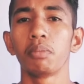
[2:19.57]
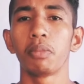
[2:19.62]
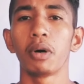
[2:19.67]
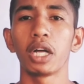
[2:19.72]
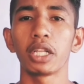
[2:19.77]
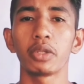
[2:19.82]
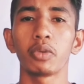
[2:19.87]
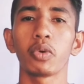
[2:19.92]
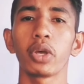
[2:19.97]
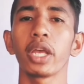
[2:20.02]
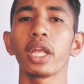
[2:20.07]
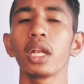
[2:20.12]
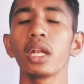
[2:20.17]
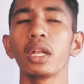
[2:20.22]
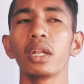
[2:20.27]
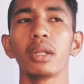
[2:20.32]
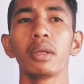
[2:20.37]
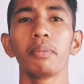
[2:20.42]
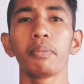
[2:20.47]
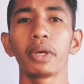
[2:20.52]
But
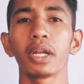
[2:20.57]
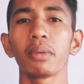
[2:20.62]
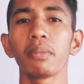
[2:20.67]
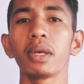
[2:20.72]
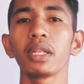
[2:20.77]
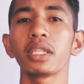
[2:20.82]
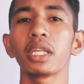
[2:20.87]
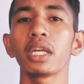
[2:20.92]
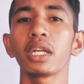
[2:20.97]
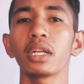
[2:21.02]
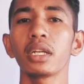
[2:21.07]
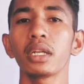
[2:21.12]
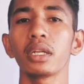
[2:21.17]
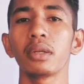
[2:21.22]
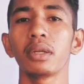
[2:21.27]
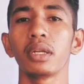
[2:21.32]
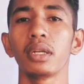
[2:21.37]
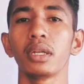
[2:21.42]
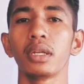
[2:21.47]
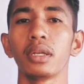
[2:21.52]
well, perimeter
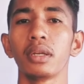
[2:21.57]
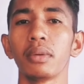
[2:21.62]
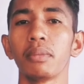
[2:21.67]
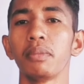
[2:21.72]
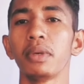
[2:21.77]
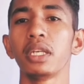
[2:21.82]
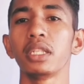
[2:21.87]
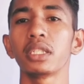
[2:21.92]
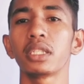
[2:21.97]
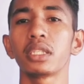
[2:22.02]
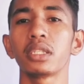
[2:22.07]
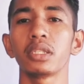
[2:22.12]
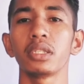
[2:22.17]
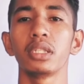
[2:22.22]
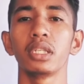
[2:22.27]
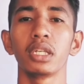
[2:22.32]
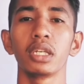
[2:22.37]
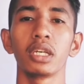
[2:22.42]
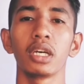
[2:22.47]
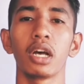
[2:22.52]
means
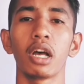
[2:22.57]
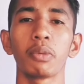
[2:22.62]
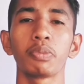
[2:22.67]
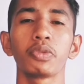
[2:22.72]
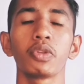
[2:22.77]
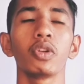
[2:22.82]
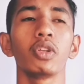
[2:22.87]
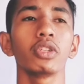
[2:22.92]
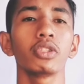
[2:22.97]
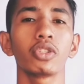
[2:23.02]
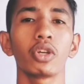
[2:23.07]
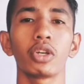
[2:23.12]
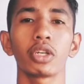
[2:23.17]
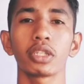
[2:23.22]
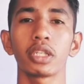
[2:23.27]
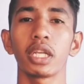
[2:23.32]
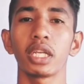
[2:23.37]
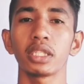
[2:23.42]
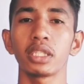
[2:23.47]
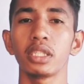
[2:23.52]
the absolute
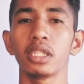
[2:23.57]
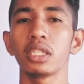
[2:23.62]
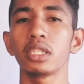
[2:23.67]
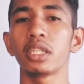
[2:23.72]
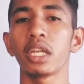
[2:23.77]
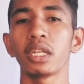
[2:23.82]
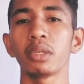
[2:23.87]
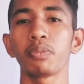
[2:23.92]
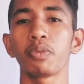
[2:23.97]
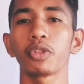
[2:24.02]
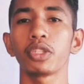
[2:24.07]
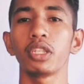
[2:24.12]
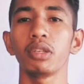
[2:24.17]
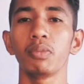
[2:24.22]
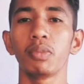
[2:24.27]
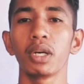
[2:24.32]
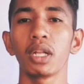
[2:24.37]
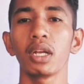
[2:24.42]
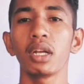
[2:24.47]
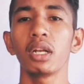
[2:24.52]
shortest distance
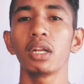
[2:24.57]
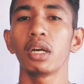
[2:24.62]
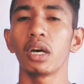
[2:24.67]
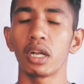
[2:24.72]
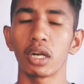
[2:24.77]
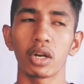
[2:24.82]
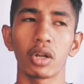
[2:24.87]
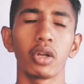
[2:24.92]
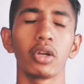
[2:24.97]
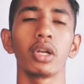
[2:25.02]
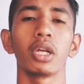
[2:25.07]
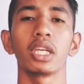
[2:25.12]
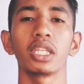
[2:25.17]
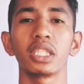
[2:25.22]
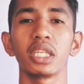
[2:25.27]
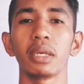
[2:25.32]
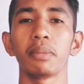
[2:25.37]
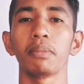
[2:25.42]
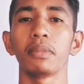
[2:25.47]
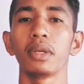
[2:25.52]
possible around a
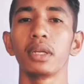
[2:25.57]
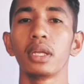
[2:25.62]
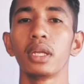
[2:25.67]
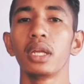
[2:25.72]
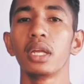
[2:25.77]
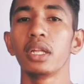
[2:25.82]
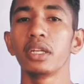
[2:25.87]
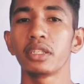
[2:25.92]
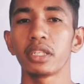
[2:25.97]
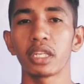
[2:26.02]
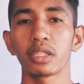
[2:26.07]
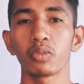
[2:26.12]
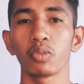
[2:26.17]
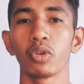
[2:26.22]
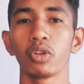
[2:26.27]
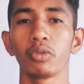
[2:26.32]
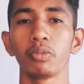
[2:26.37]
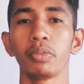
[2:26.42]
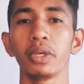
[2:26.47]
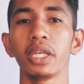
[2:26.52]
ship. That
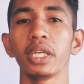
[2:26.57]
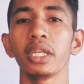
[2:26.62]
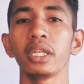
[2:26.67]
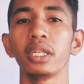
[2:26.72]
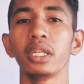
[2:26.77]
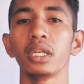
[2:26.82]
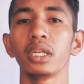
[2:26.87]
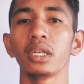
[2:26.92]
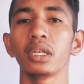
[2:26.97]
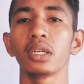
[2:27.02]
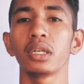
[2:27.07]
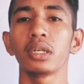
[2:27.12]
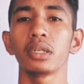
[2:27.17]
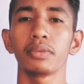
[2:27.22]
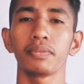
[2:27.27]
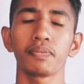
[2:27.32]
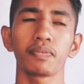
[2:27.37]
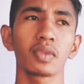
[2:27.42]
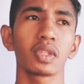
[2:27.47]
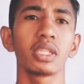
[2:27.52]
will be
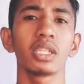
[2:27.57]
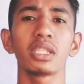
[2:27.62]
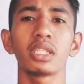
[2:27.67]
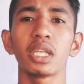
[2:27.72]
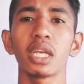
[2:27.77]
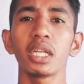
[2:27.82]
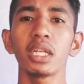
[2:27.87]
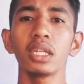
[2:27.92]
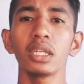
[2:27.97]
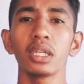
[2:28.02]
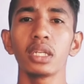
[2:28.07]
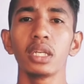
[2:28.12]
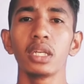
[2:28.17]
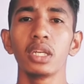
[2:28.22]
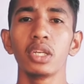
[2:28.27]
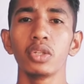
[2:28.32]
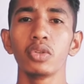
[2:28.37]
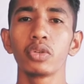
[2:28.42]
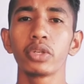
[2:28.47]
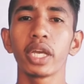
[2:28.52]
the distance
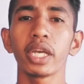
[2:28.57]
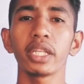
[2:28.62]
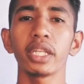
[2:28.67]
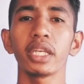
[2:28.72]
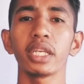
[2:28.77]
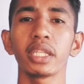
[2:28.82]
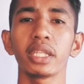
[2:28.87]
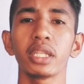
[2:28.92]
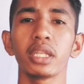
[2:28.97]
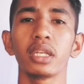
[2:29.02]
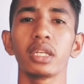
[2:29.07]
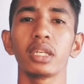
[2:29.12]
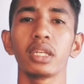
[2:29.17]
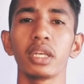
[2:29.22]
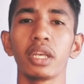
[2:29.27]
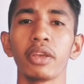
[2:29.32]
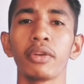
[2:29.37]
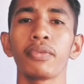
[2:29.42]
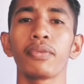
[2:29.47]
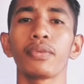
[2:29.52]
you get it
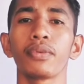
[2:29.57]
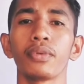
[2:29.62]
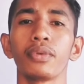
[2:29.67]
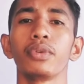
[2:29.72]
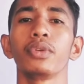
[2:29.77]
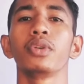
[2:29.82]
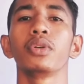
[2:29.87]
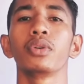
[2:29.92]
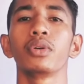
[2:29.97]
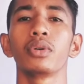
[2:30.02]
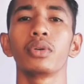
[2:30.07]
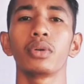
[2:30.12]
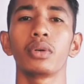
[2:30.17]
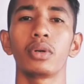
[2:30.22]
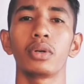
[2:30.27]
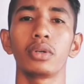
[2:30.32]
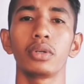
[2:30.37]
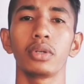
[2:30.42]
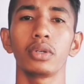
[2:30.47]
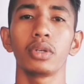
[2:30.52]
if you